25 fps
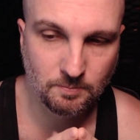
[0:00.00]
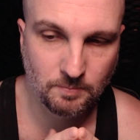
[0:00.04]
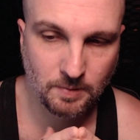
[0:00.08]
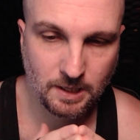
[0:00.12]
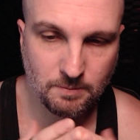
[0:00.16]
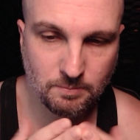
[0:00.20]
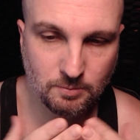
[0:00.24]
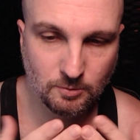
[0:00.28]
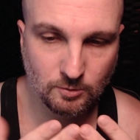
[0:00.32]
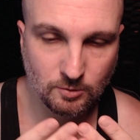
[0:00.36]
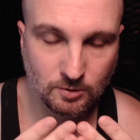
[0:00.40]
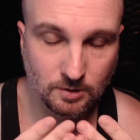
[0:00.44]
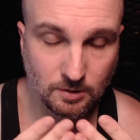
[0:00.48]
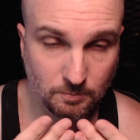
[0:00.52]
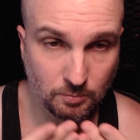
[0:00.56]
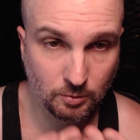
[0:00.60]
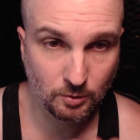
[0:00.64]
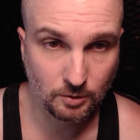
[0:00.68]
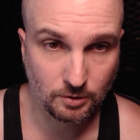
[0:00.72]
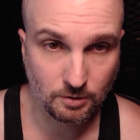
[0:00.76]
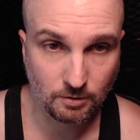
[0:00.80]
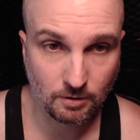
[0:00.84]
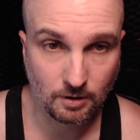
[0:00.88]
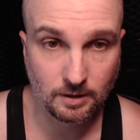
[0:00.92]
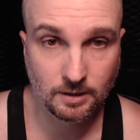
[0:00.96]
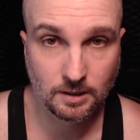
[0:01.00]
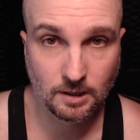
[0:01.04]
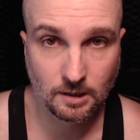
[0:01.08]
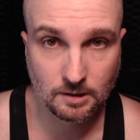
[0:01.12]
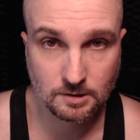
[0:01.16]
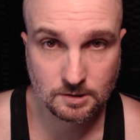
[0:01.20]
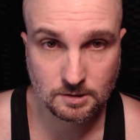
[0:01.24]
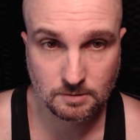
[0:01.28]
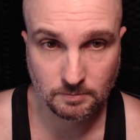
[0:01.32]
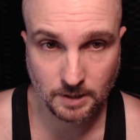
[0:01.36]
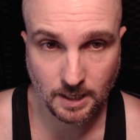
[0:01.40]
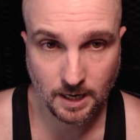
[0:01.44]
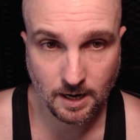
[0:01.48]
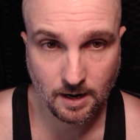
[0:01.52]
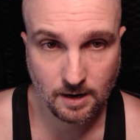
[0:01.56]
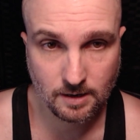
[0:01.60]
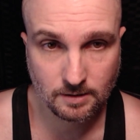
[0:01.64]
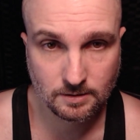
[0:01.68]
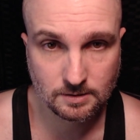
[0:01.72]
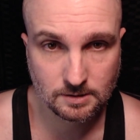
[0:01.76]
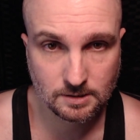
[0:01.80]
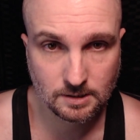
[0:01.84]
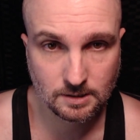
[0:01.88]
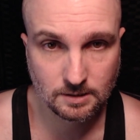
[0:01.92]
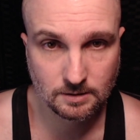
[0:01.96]
people can put their own custom
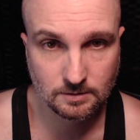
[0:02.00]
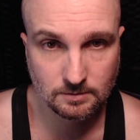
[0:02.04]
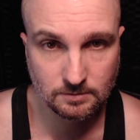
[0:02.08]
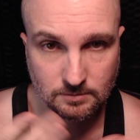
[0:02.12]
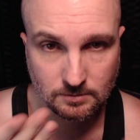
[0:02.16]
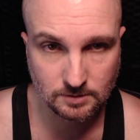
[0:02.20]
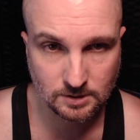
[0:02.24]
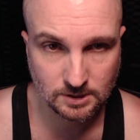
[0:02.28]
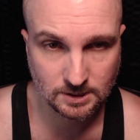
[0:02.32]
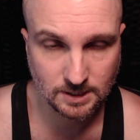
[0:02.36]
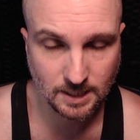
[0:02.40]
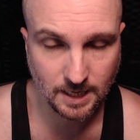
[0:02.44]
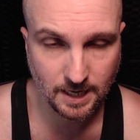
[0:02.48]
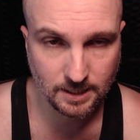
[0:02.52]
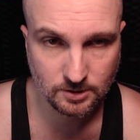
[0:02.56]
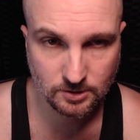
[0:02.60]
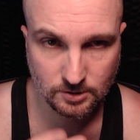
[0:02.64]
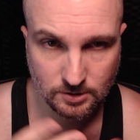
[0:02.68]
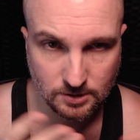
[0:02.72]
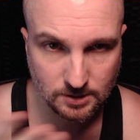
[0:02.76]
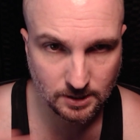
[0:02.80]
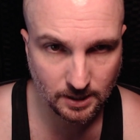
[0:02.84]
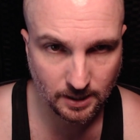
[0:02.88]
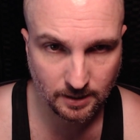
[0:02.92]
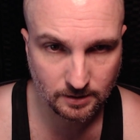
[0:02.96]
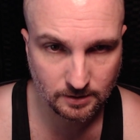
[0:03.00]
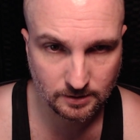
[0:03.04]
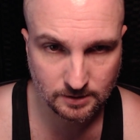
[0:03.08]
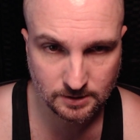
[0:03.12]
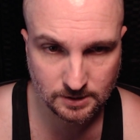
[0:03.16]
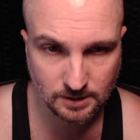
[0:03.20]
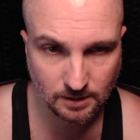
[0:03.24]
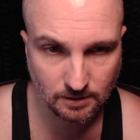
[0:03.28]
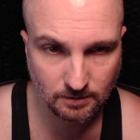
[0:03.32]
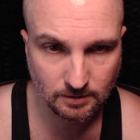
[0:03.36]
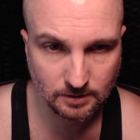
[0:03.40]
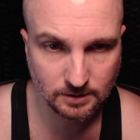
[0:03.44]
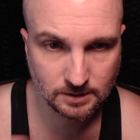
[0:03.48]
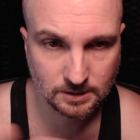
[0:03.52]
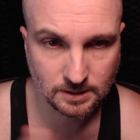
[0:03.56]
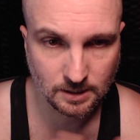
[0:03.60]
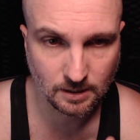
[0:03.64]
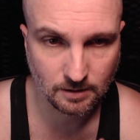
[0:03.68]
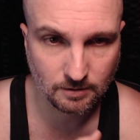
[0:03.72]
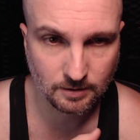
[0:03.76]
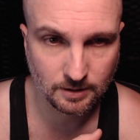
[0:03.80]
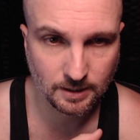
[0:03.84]
characters in, stages, etc., etc.